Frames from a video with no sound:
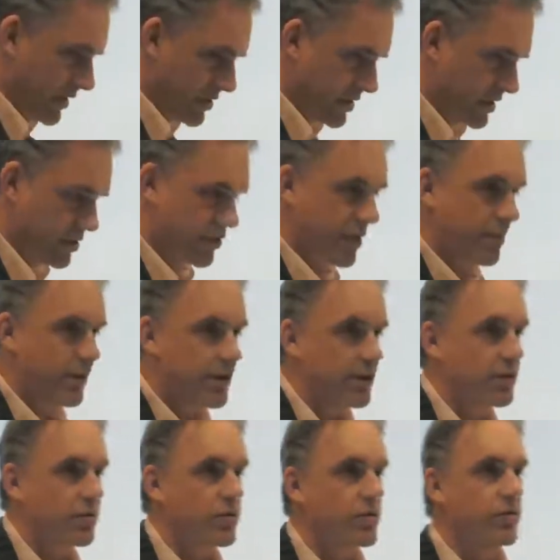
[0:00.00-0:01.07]
that's
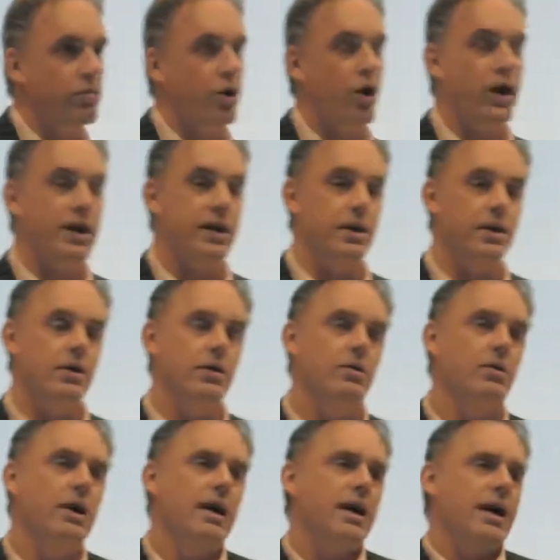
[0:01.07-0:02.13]
distributed through the body, you
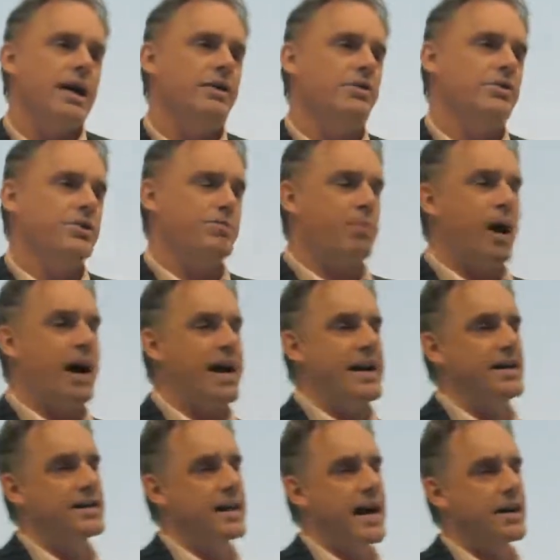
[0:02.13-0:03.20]
know, and your
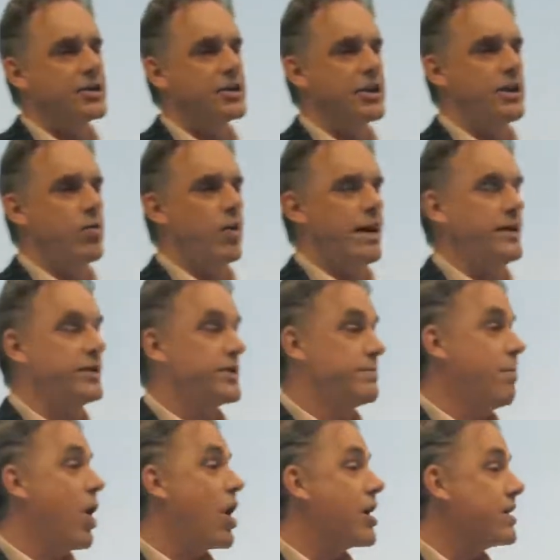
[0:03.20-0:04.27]
spine is actually quite
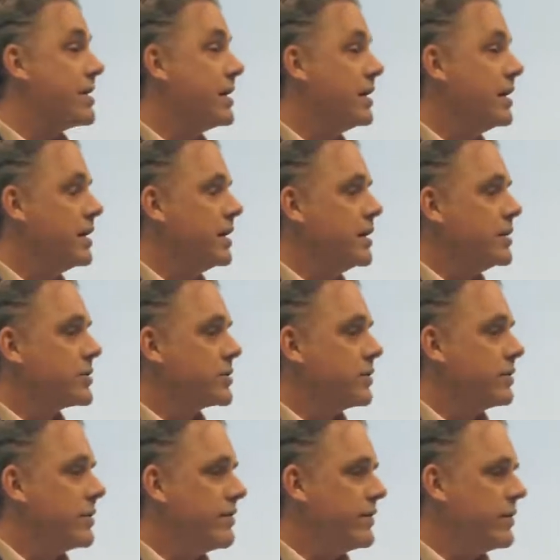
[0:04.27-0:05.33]
smart.
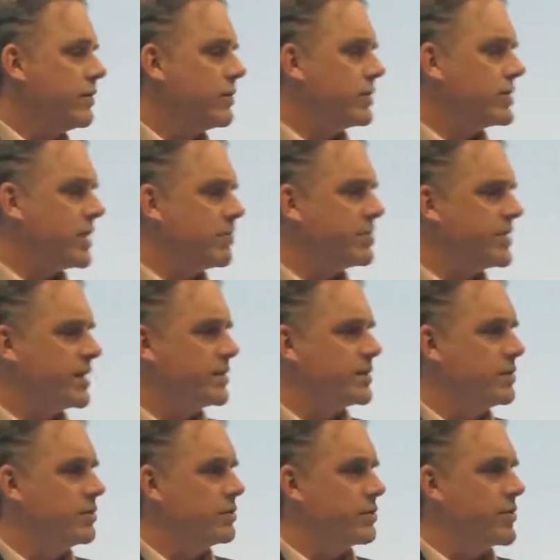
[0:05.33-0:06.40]
So even though in some sense
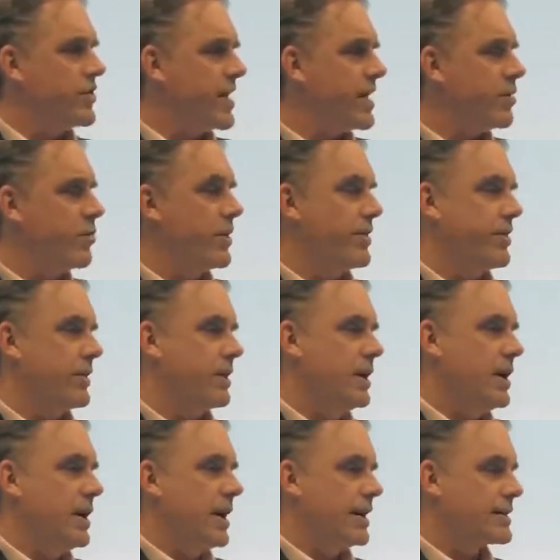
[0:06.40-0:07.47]
you don't think with it,
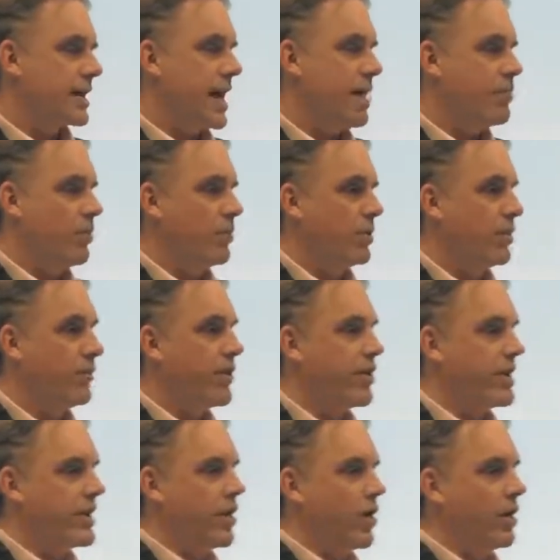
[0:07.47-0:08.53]
it's capable of
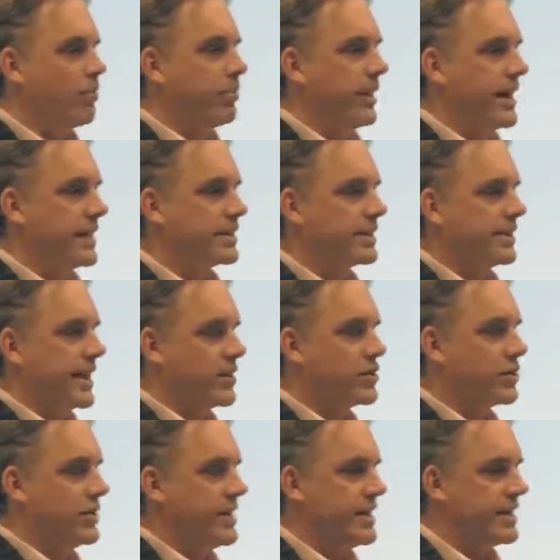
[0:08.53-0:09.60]
very complex
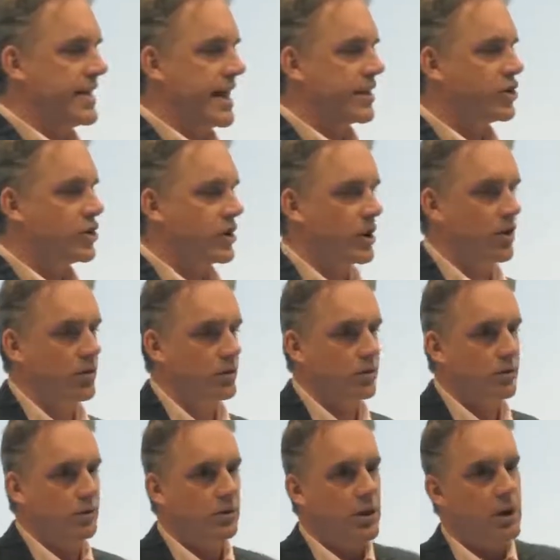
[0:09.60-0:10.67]
sensory detection and
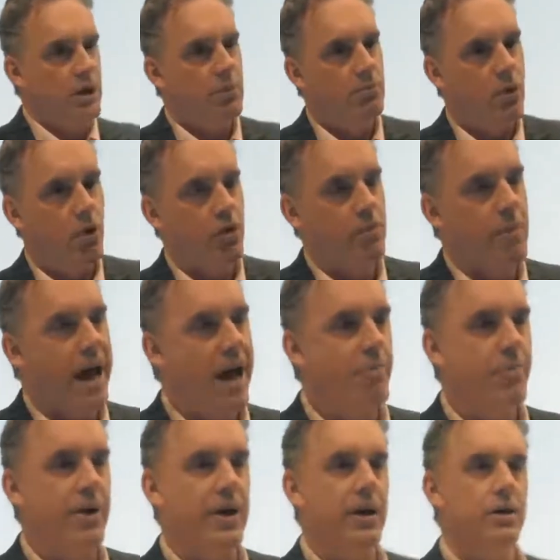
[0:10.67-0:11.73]
also motor
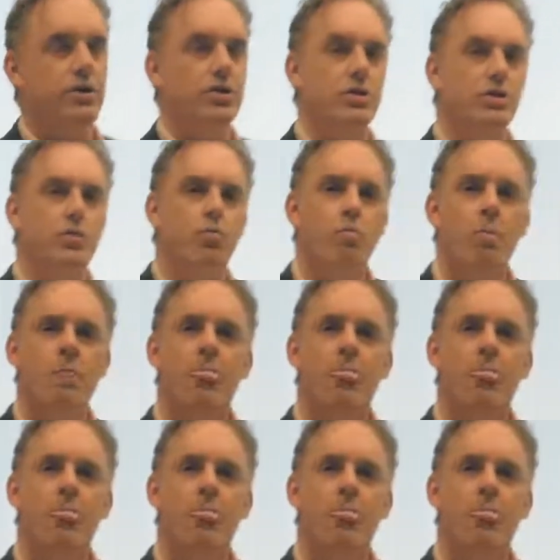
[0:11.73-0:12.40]
mapping, and so